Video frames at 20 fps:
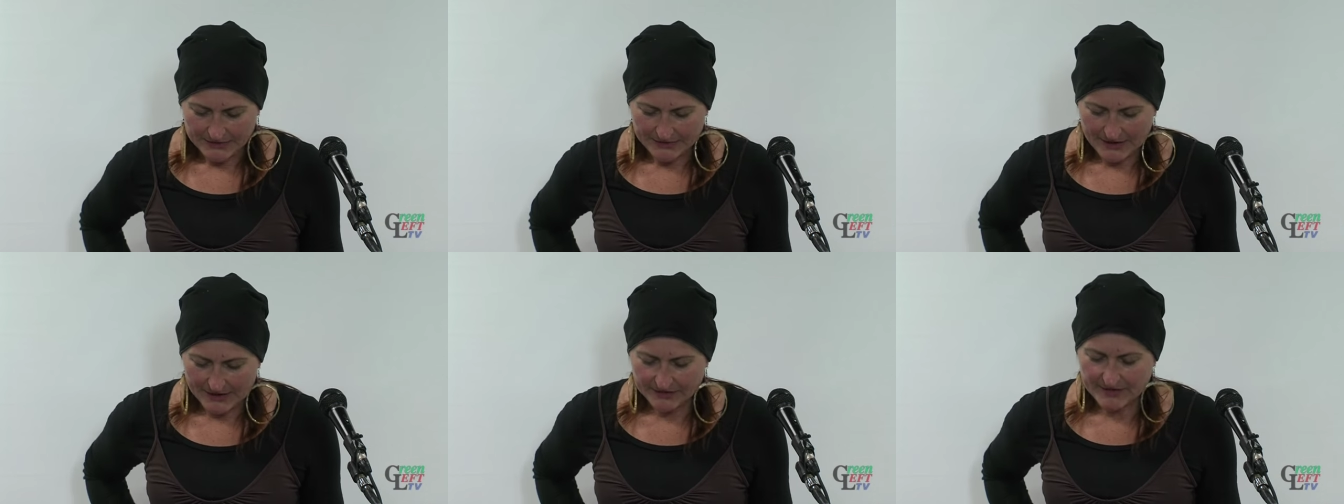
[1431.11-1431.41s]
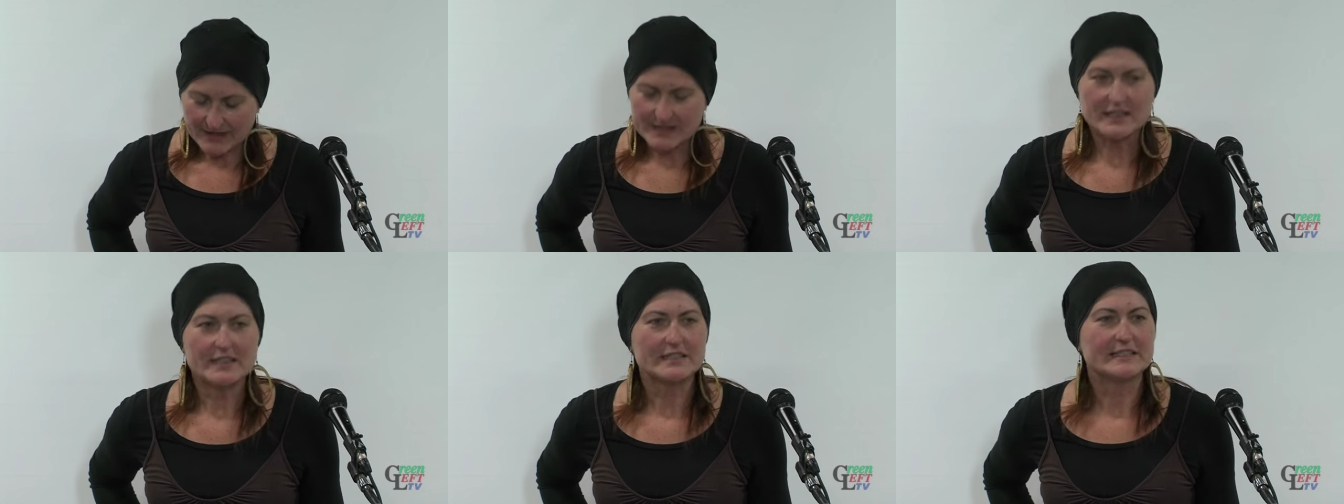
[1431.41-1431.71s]
that
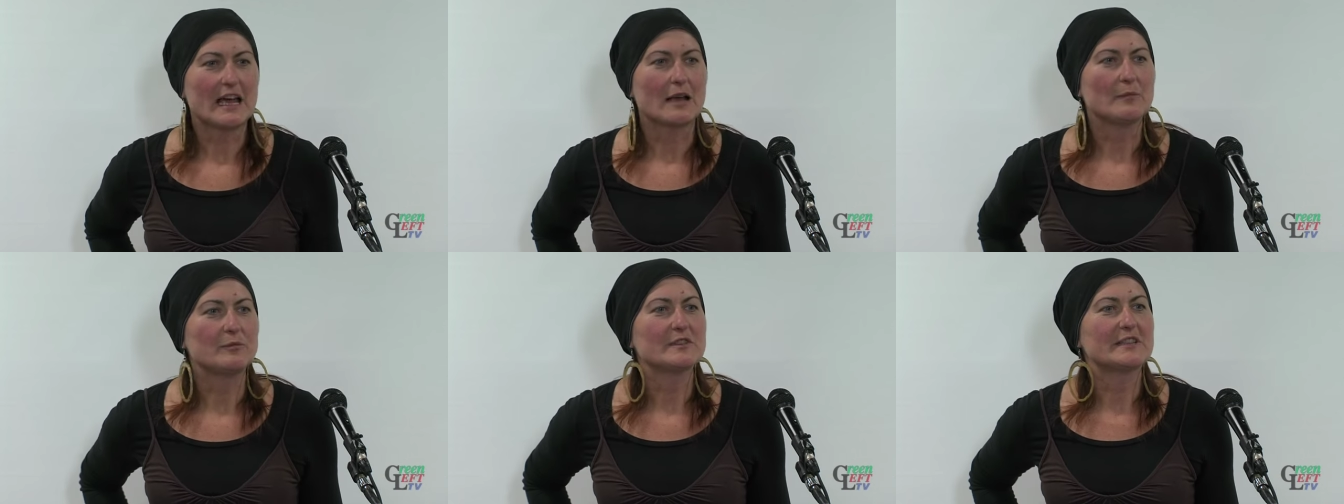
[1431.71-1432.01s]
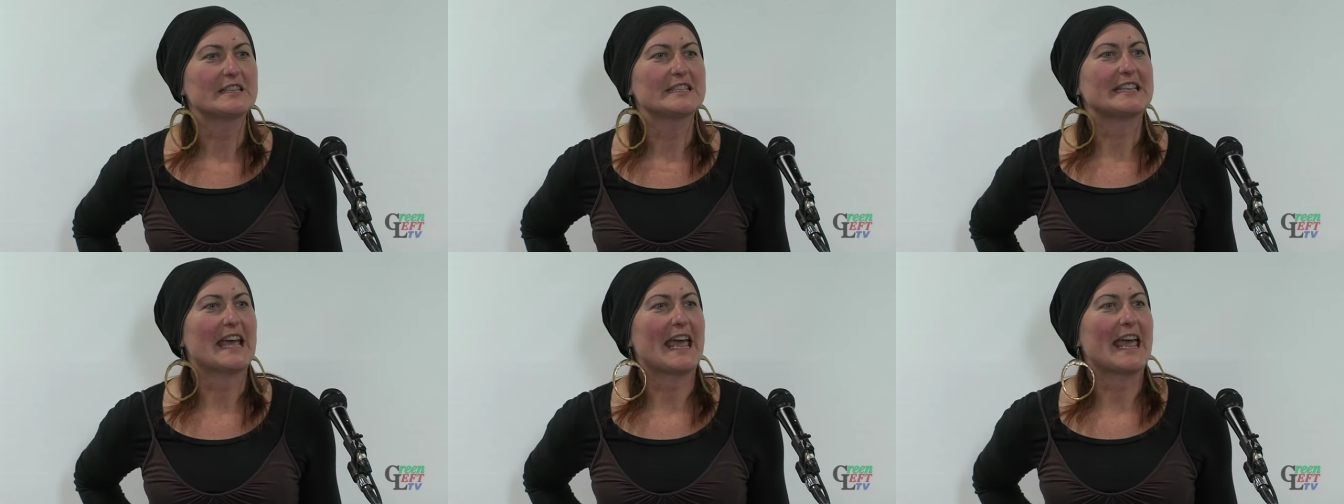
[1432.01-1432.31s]
there's a double
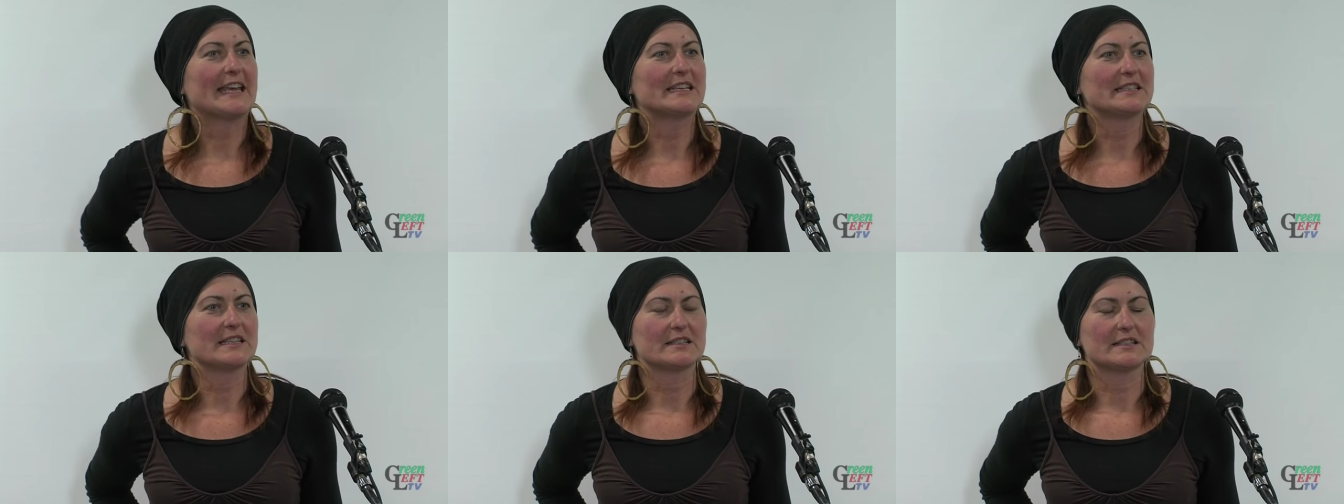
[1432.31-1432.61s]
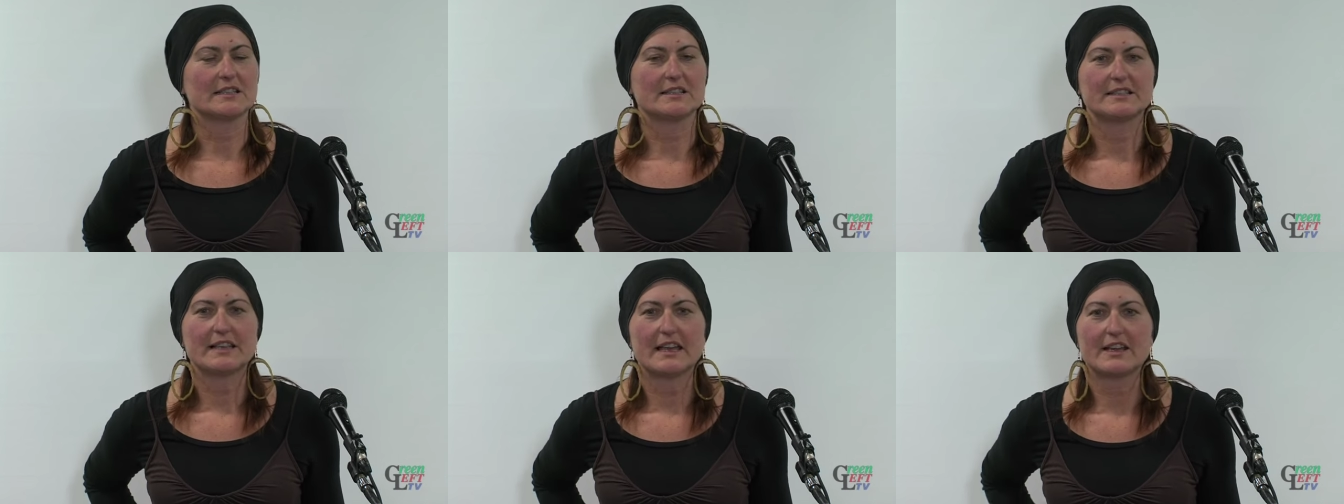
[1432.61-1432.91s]
standard,
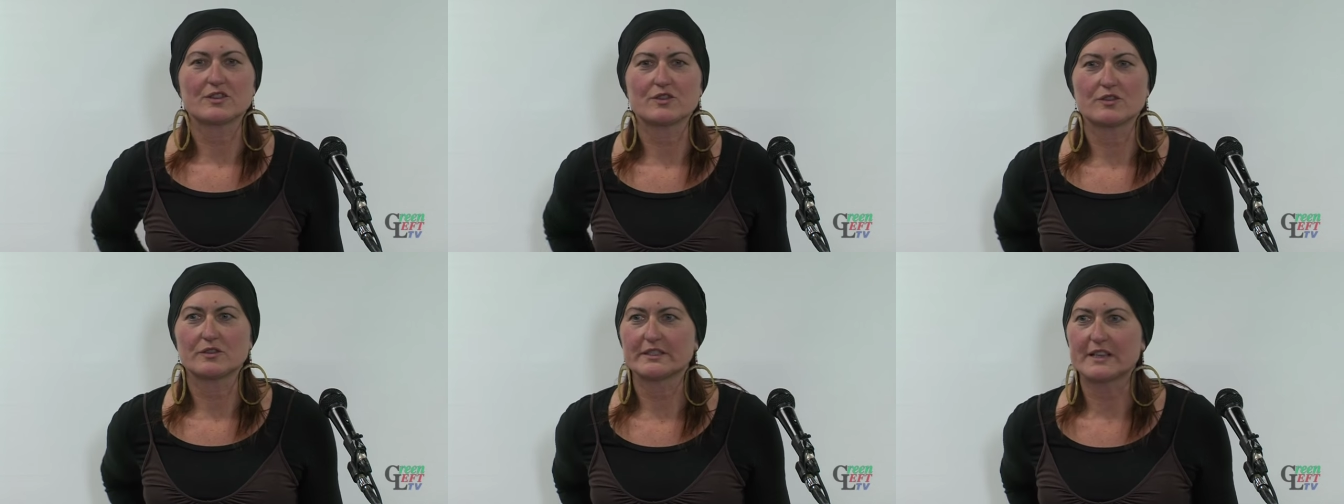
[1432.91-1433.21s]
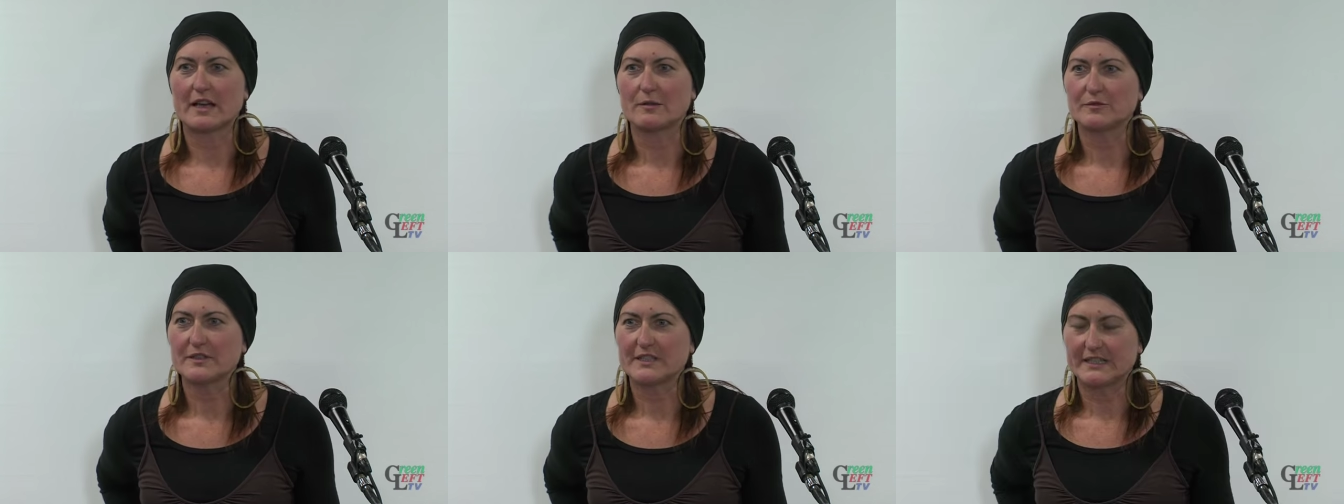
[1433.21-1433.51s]
a sexual
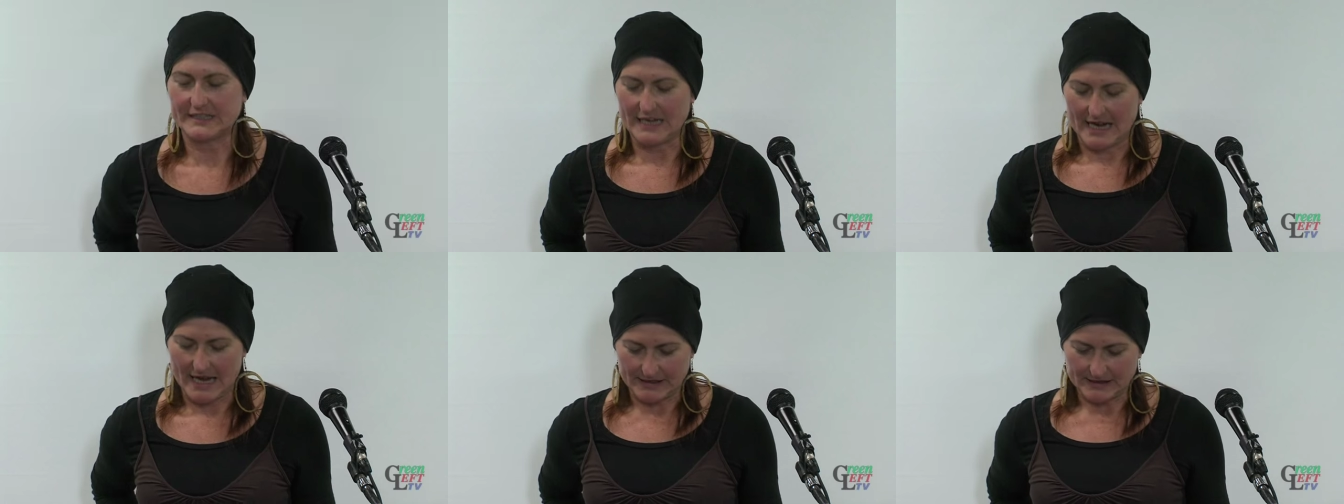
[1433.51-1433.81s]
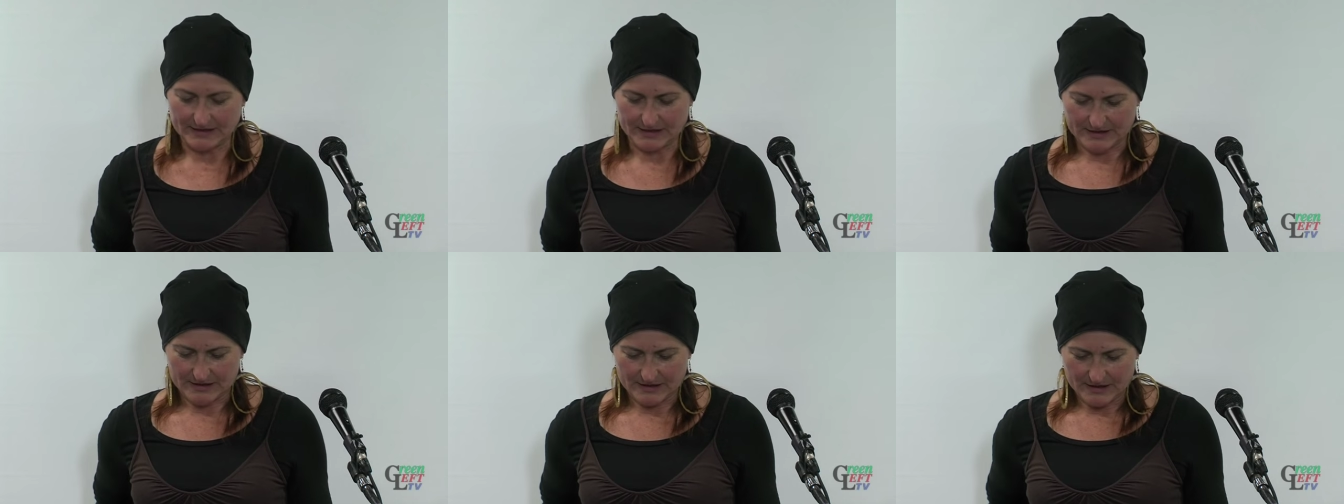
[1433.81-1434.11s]
double
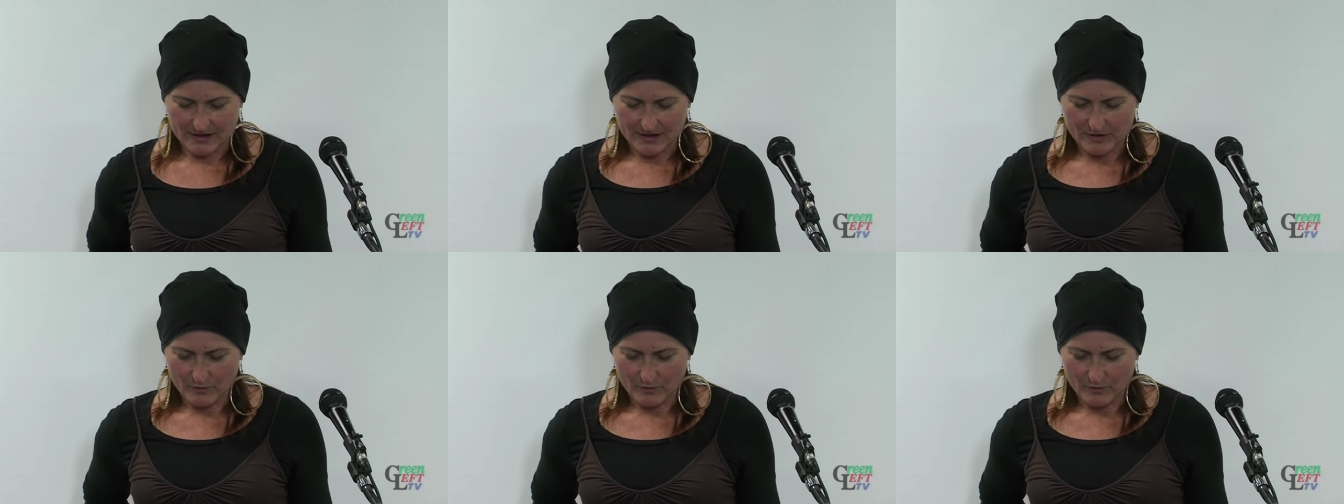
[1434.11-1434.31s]
standard.